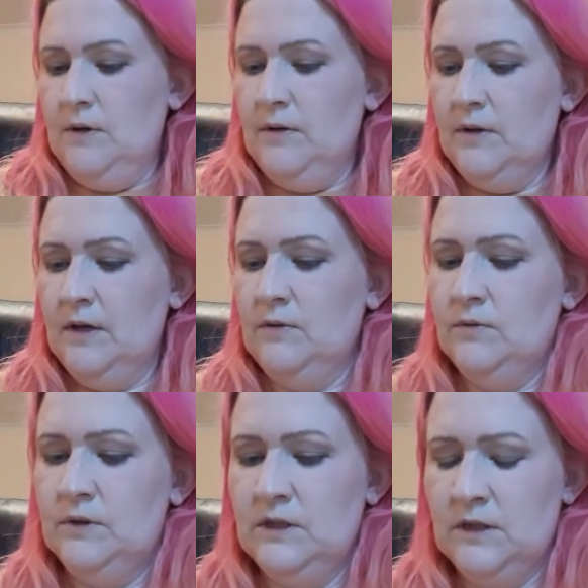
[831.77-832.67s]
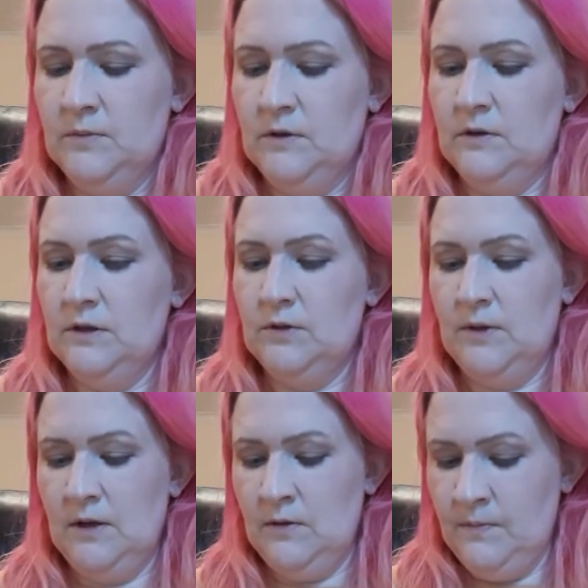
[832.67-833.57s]
I'll get those next month as
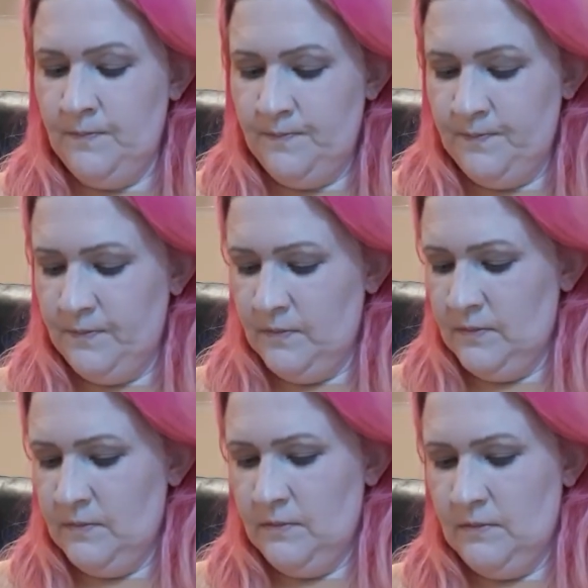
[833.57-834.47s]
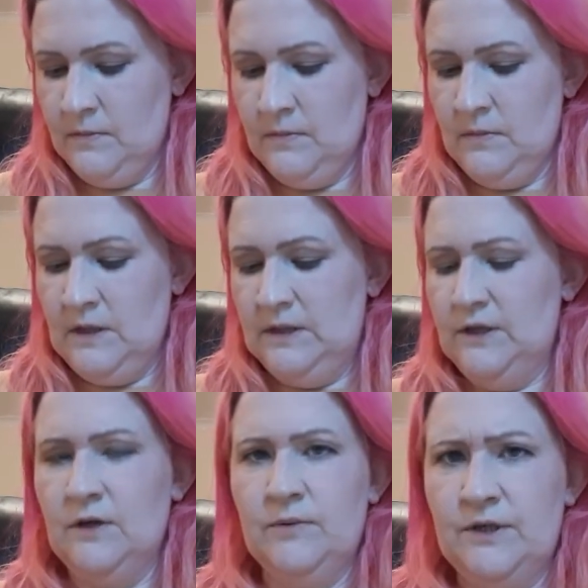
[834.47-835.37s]
well. I
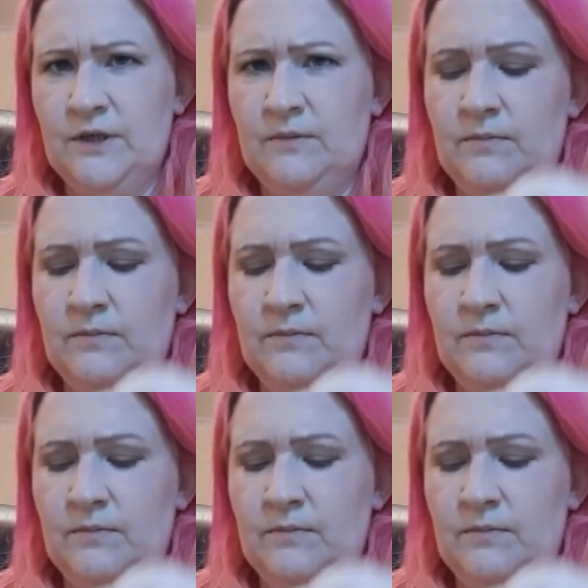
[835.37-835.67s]
sort of wish I'd